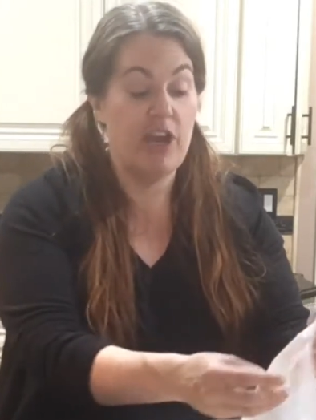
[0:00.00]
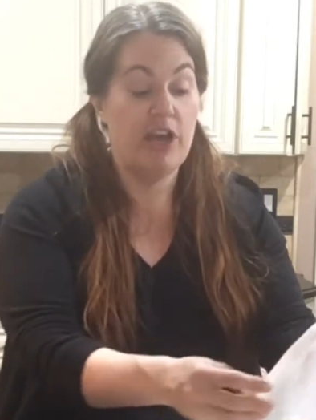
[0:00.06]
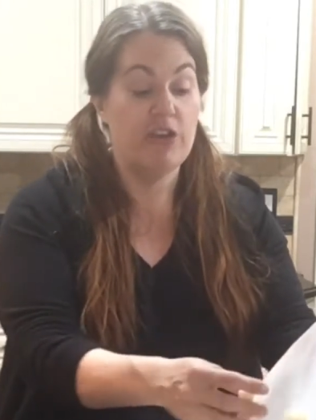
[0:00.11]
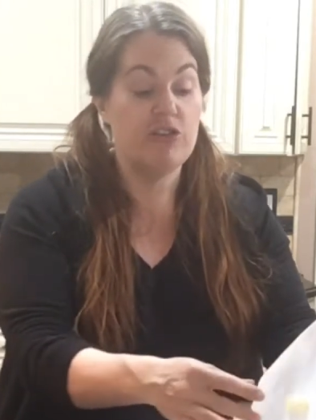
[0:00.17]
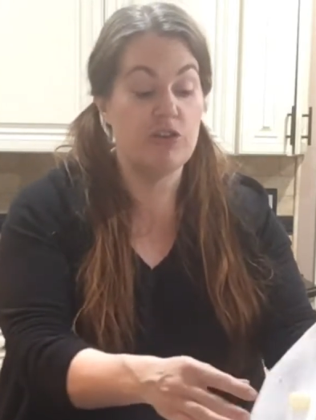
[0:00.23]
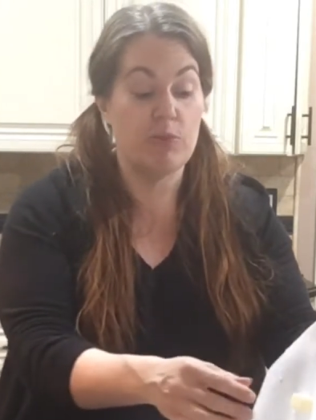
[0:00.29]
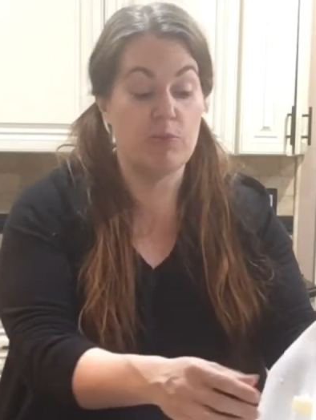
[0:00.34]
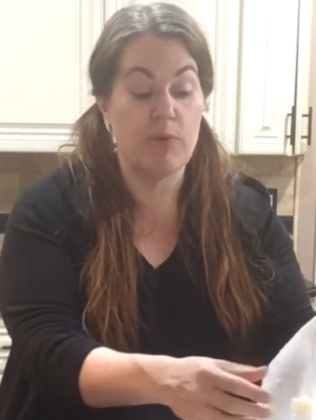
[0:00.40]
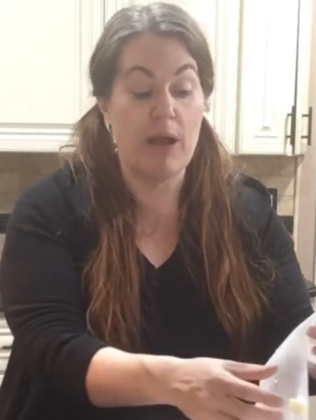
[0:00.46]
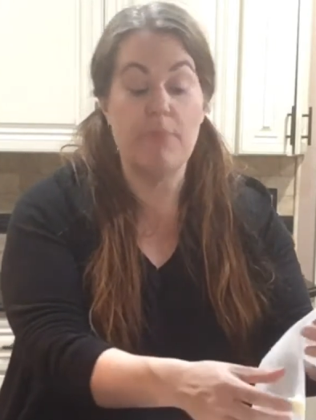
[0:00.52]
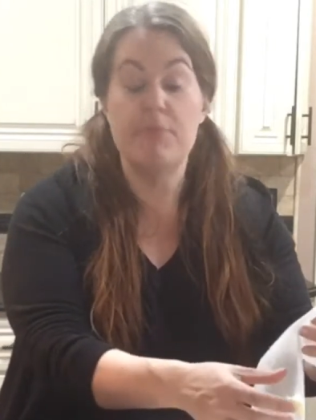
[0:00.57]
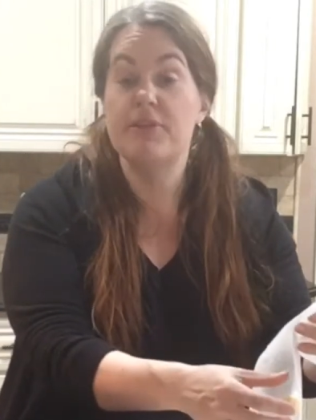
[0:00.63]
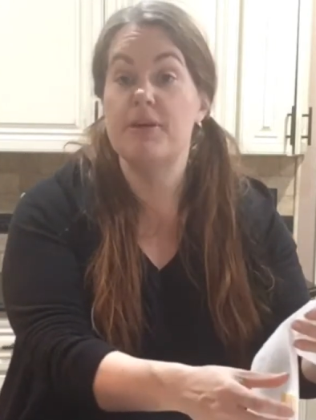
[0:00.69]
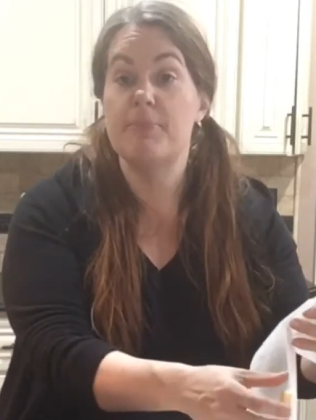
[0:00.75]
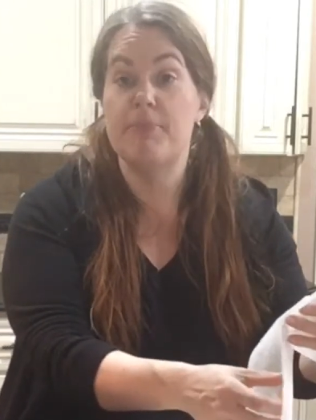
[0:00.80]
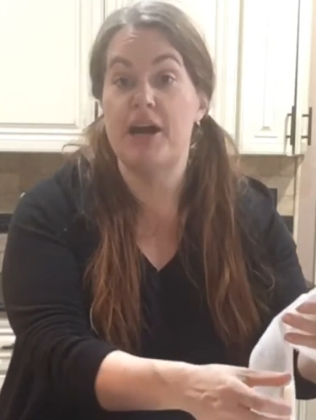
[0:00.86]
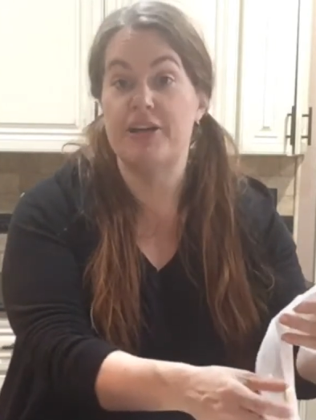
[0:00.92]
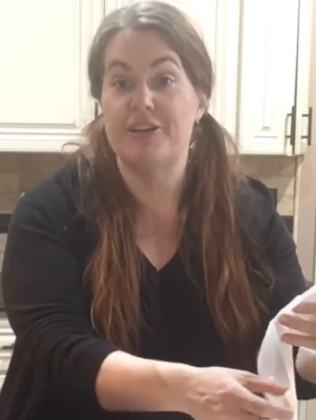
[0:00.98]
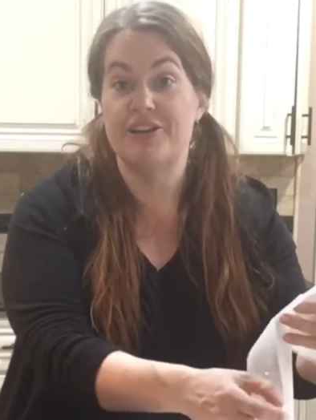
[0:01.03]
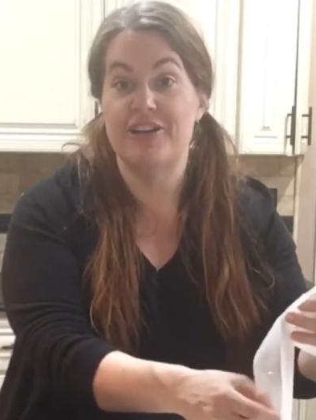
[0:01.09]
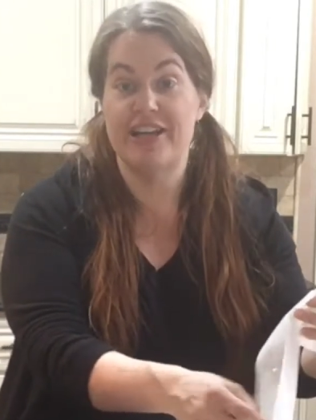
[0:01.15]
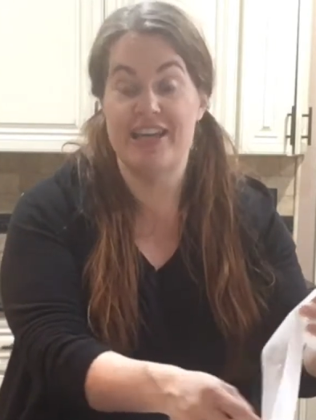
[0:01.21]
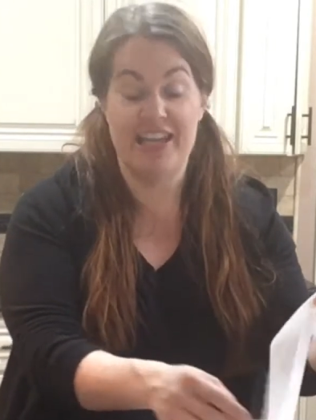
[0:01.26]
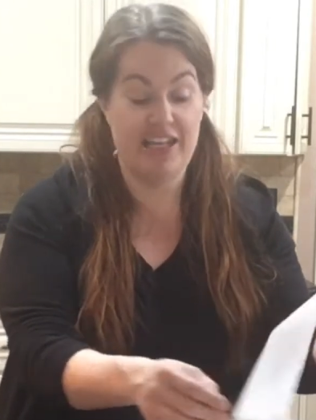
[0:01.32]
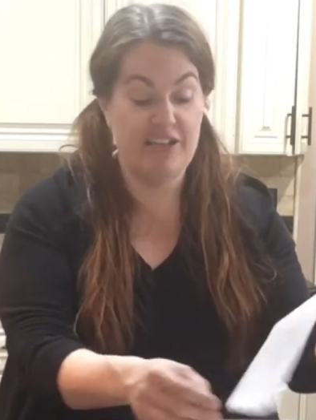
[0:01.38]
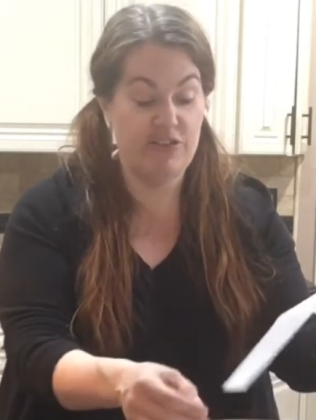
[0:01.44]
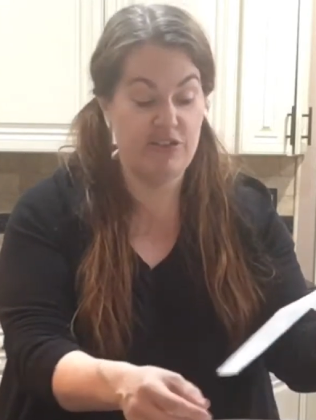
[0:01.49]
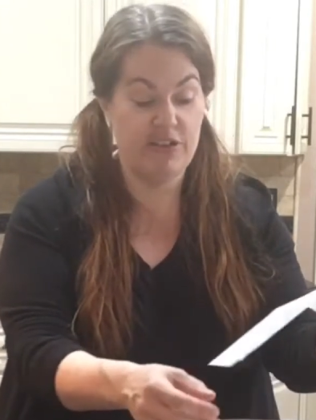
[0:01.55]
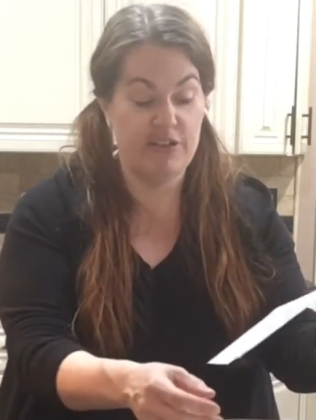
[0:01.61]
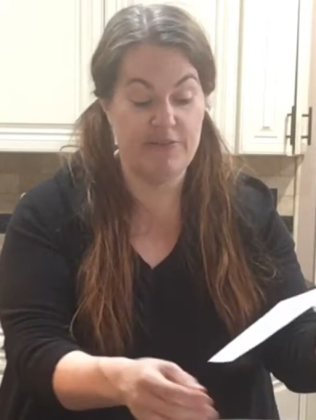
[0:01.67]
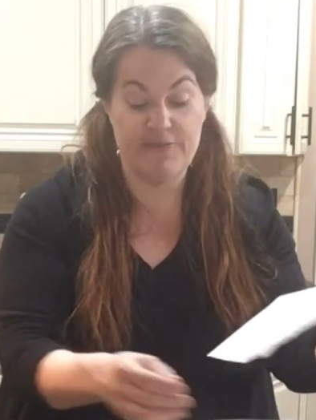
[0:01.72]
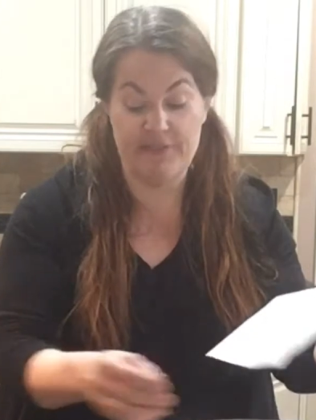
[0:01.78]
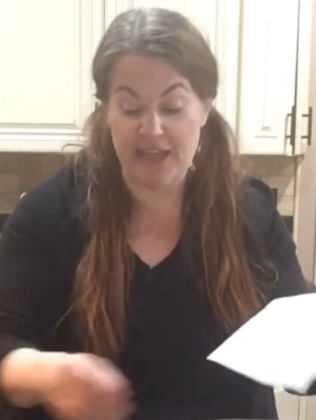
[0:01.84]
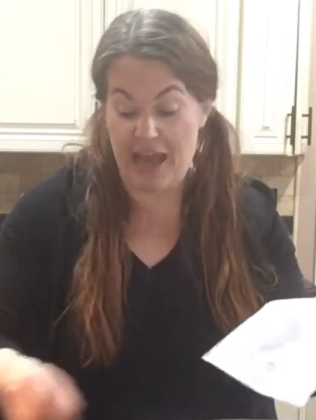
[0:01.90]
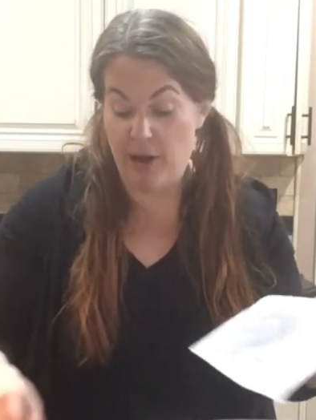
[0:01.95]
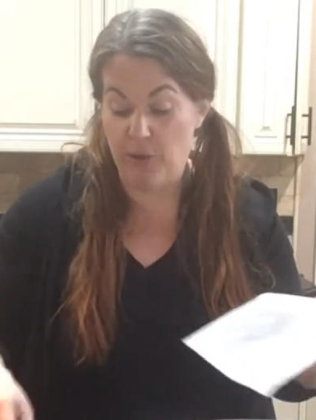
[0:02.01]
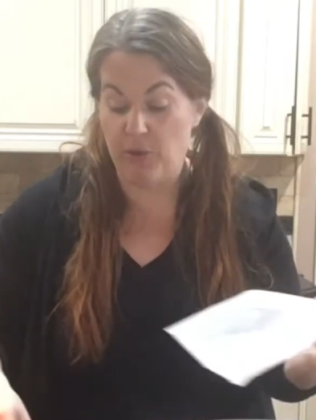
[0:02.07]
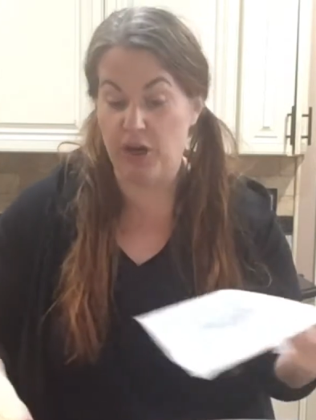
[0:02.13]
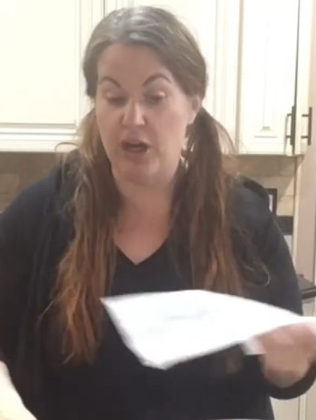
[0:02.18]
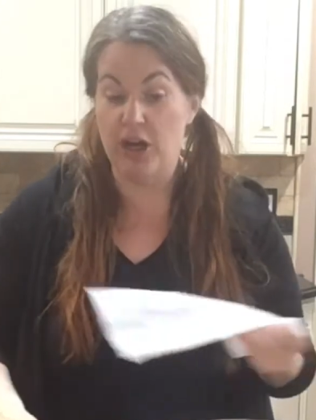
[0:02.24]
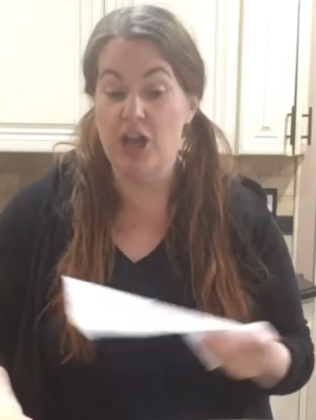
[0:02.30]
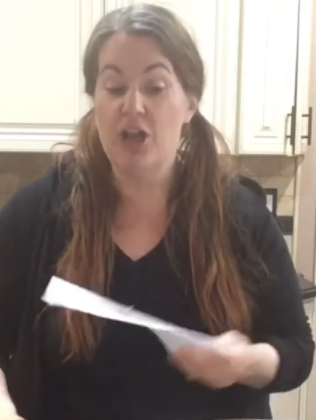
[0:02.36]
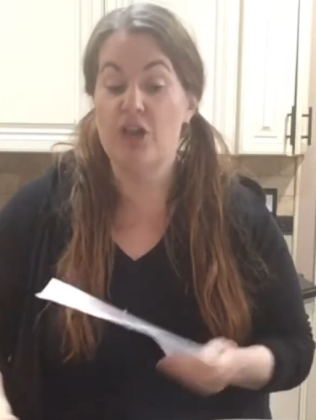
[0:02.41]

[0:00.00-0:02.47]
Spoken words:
to rub the butter into the flour